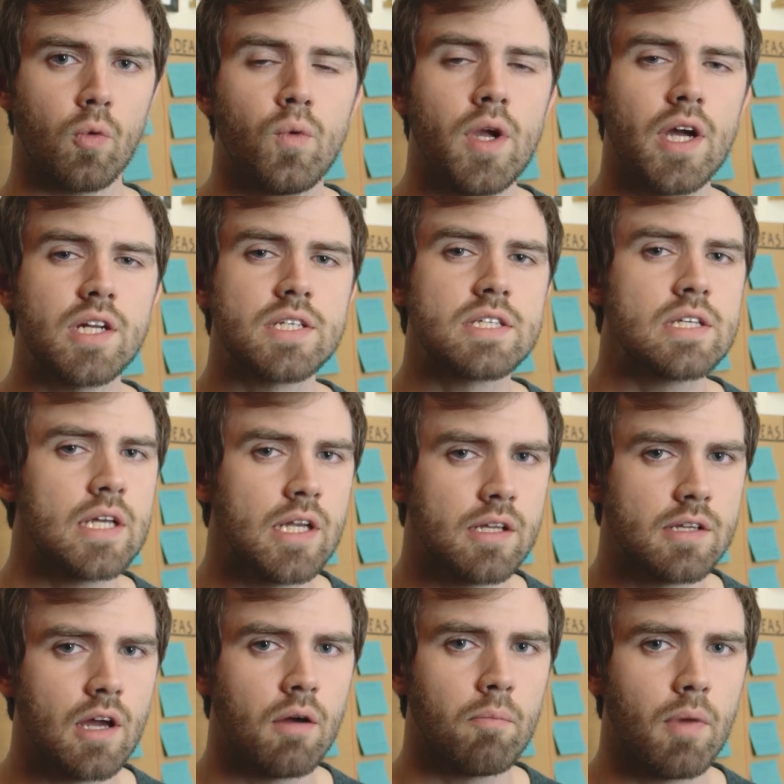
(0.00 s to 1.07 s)
We had a scene
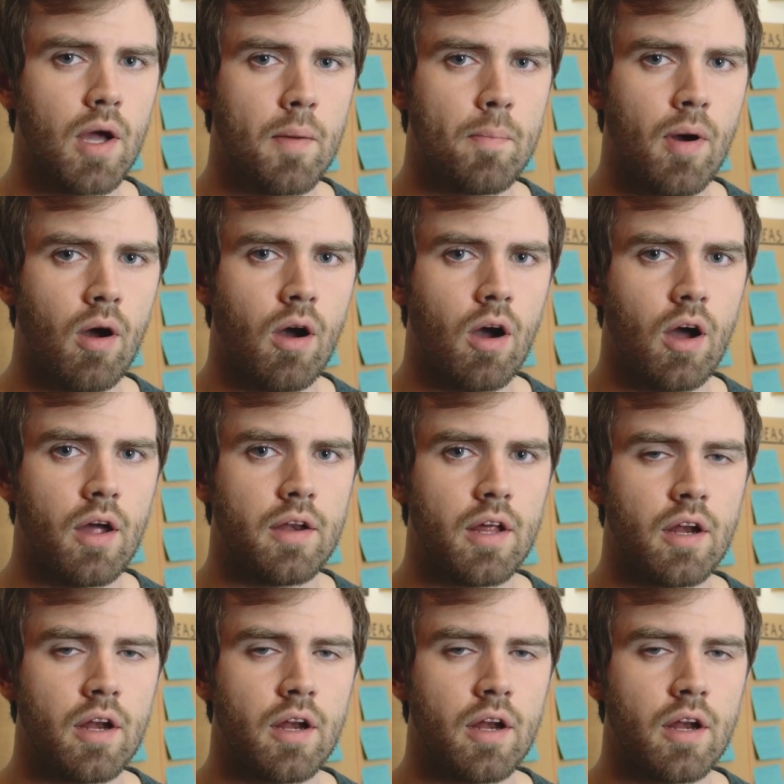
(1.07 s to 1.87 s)
down by a pond,